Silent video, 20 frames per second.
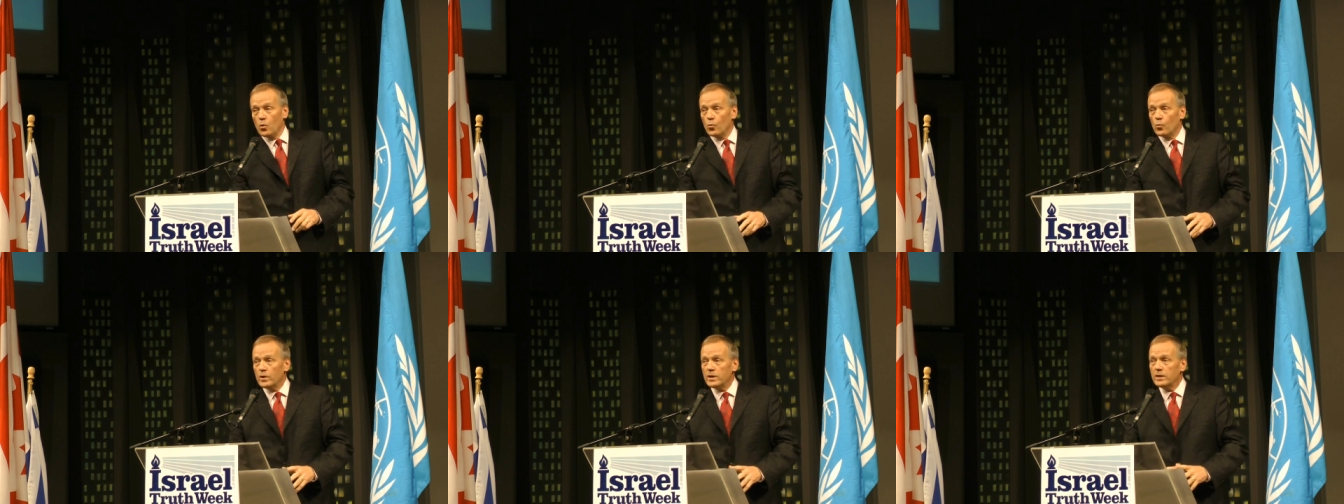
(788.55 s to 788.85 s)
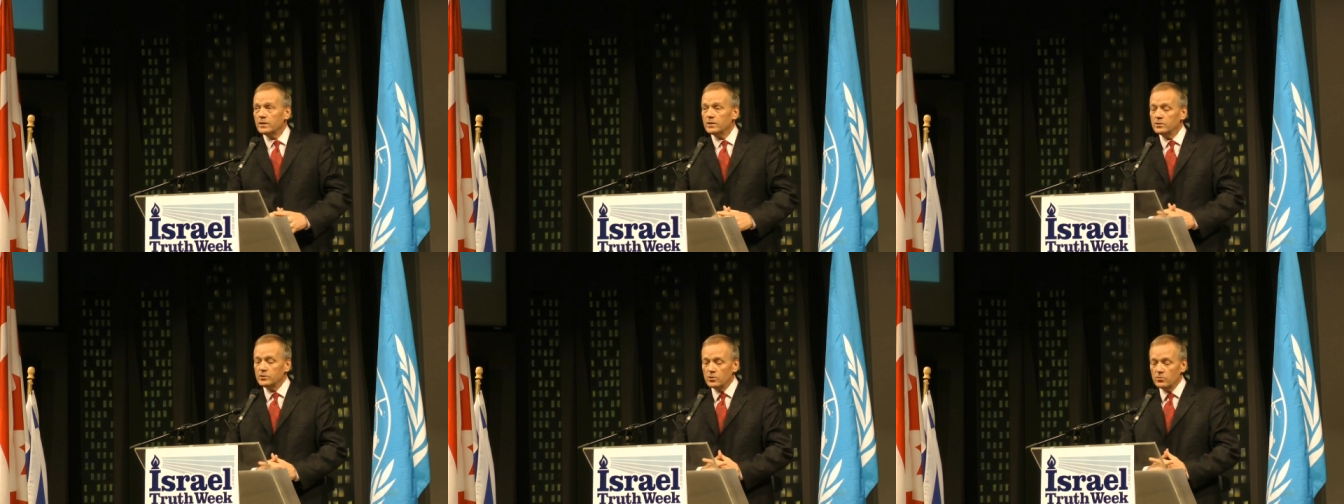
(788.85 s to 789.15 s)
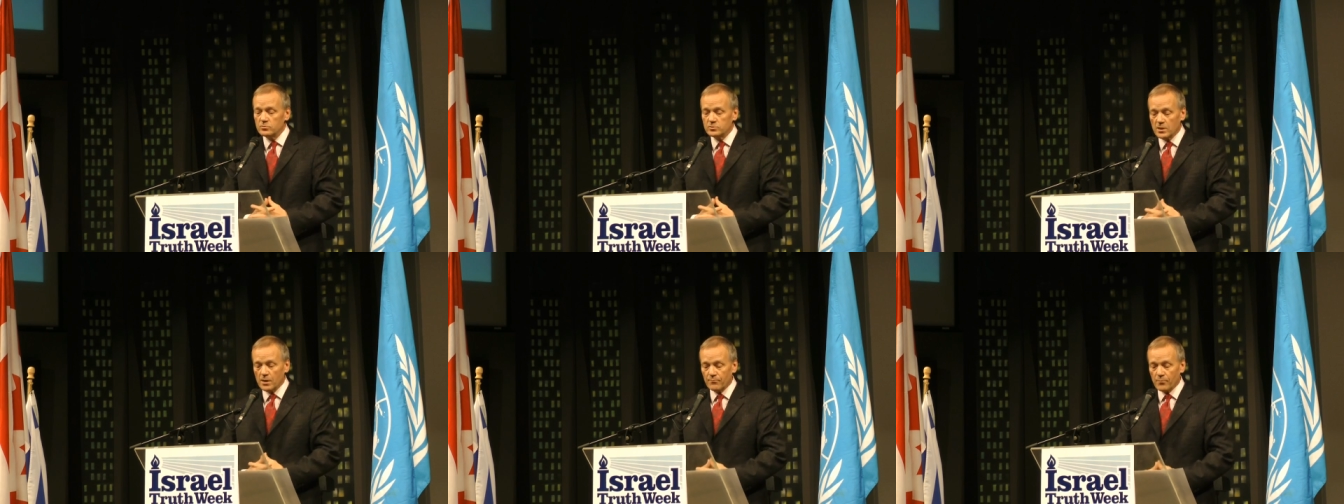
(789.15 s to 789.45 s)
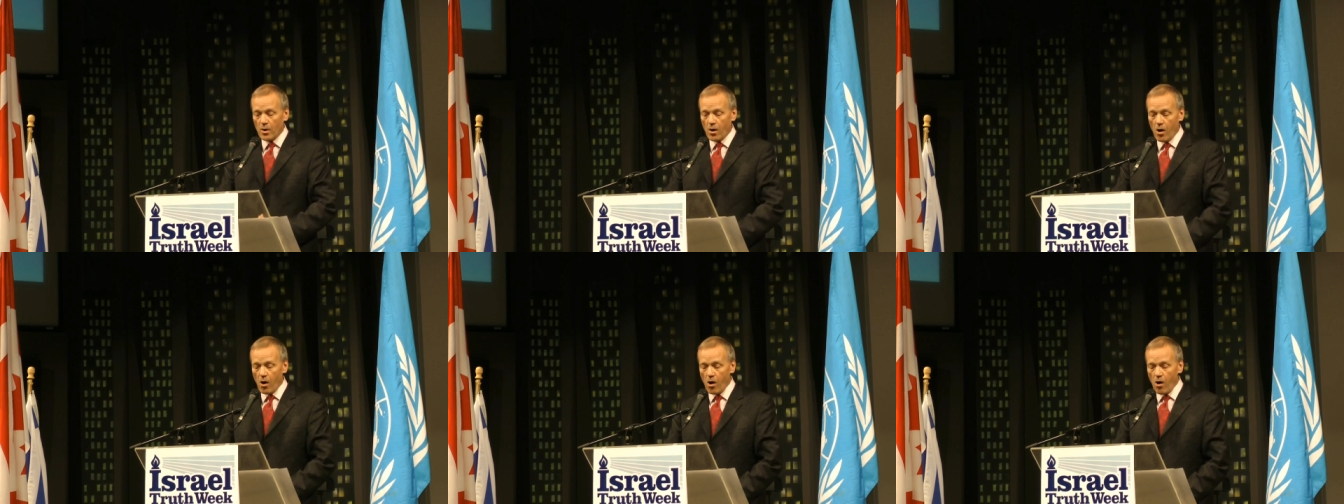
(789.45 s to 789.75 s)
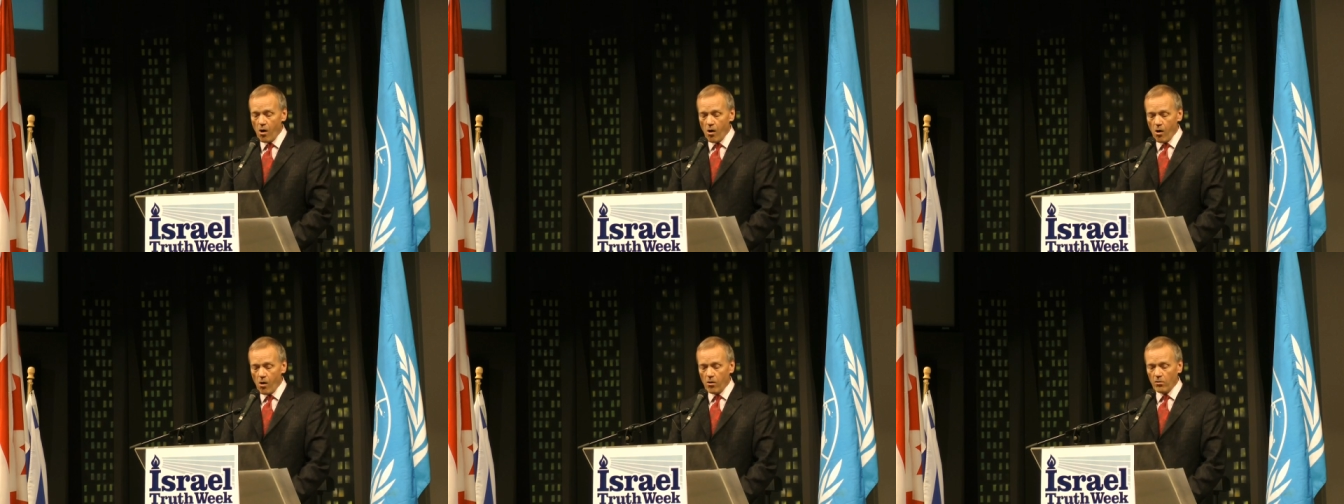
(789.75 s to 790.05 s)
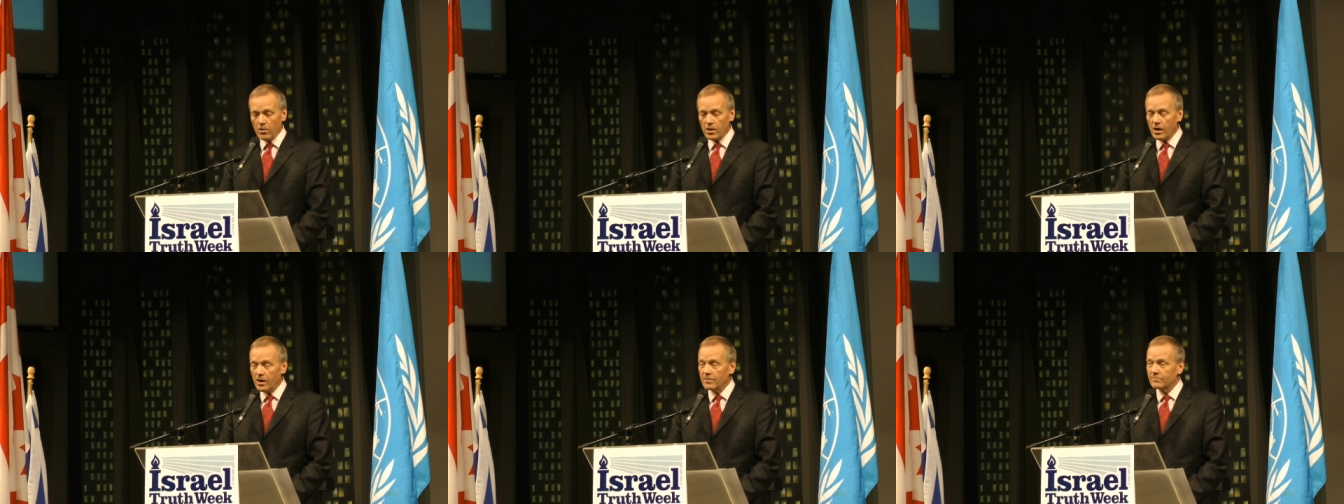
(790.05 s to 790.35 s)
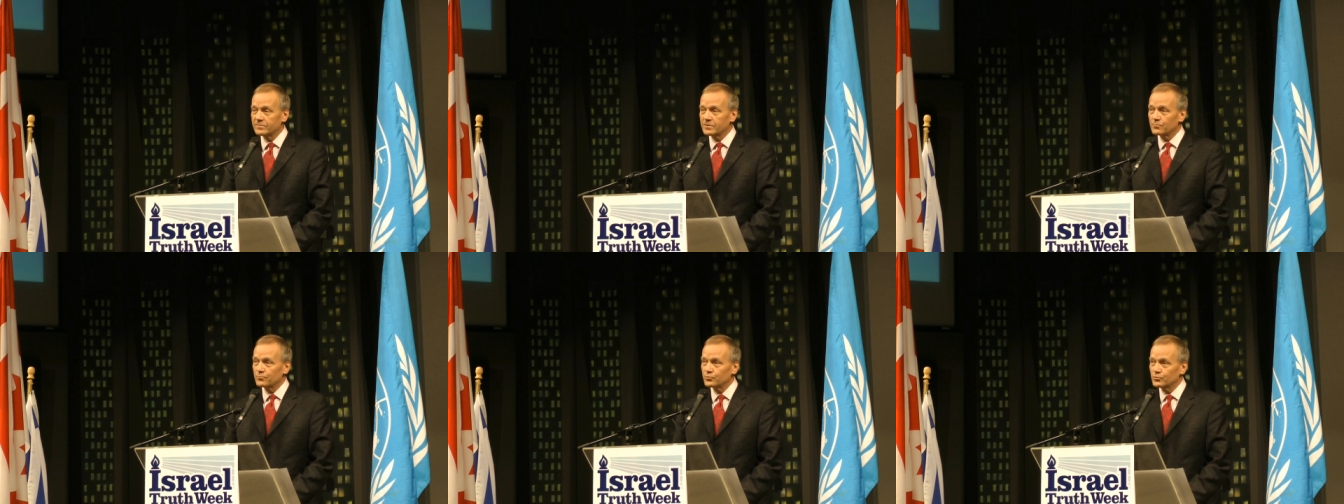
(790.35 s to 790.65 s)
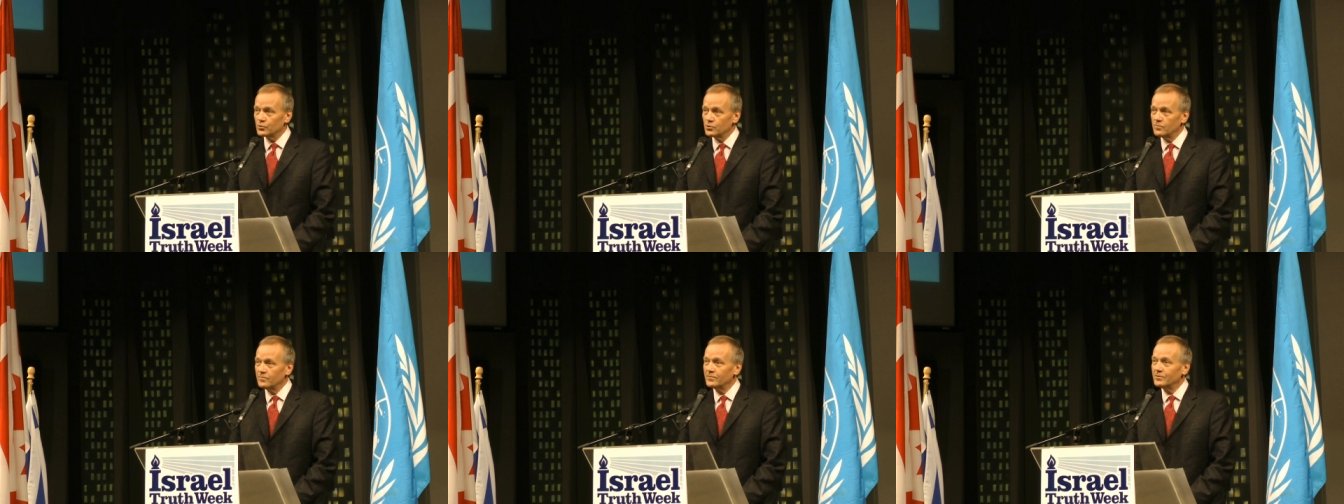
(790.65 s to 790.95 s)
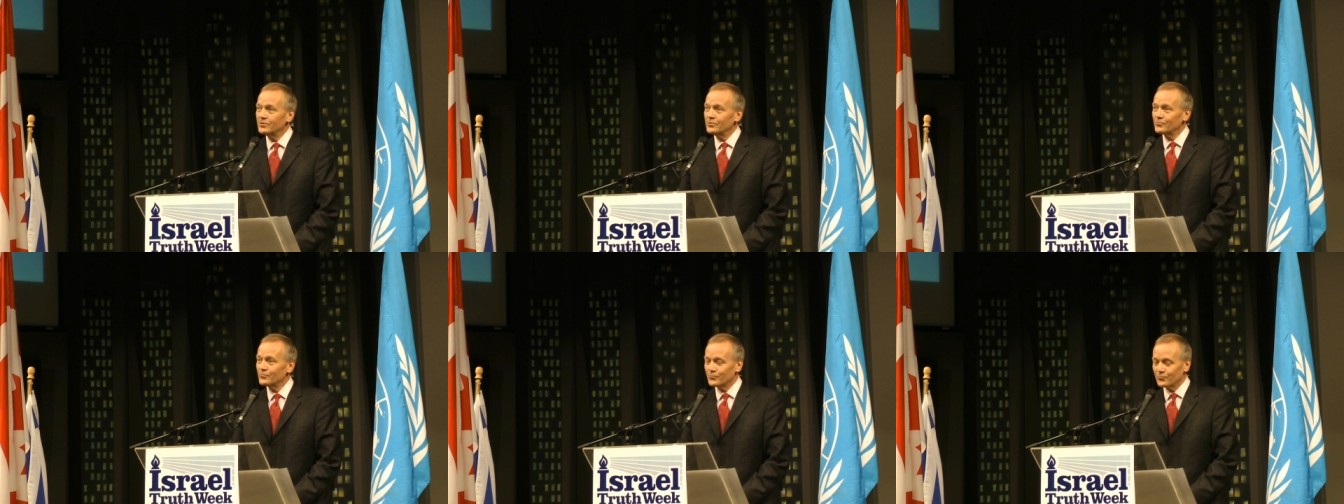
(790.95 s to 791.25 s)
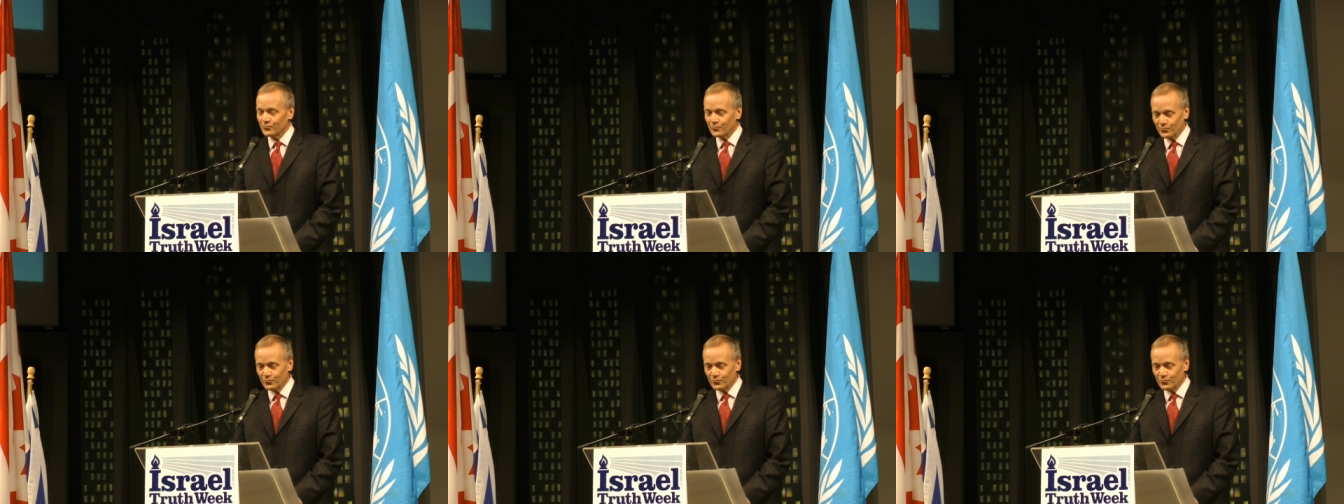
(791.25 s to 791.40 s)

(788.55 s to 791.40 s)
we could use up all of the proven